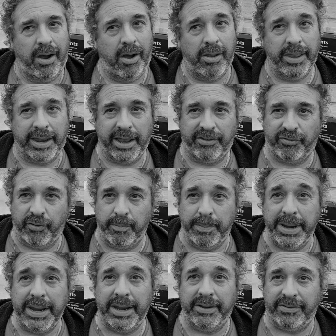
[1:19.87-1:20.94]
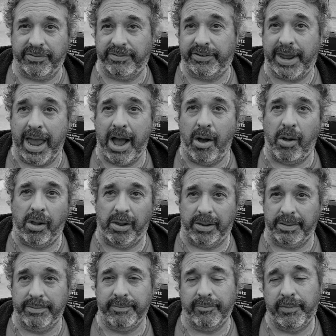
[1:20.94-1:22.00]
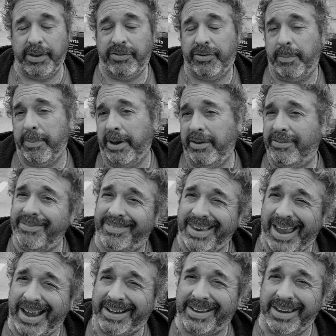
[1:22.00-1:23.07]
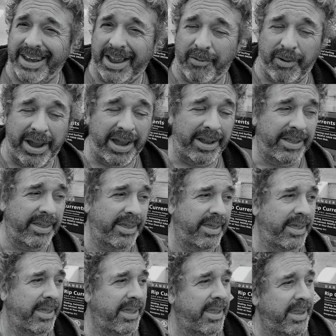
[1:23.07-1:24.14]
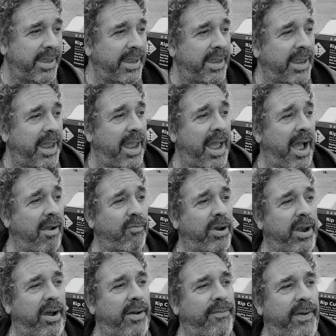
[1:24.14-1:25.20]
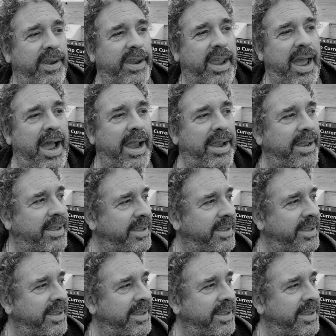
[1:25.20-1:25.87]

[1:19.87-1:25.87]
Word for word: all it gets from me is a scowl when somebody's acting that way and I went off on the guy.